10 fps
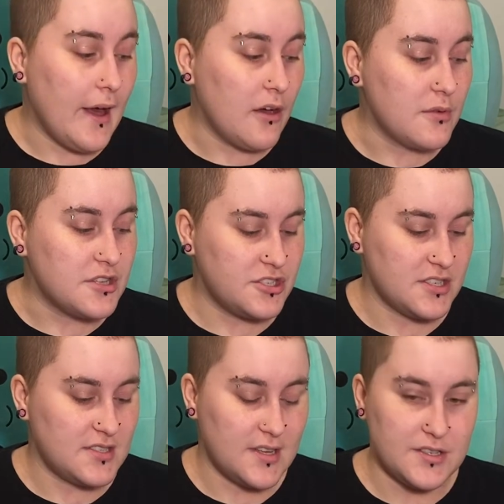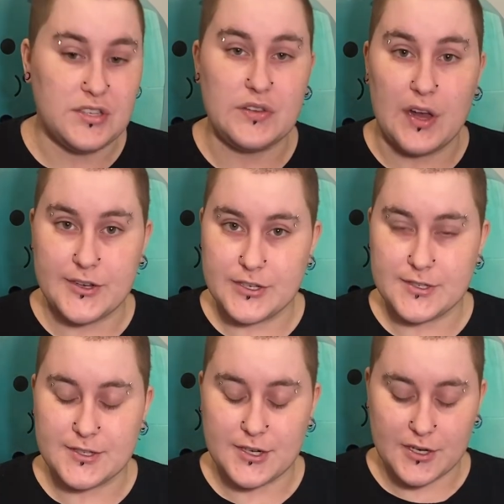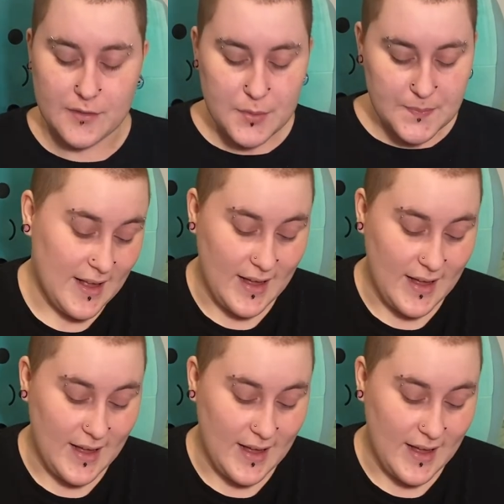which just says do not disturb.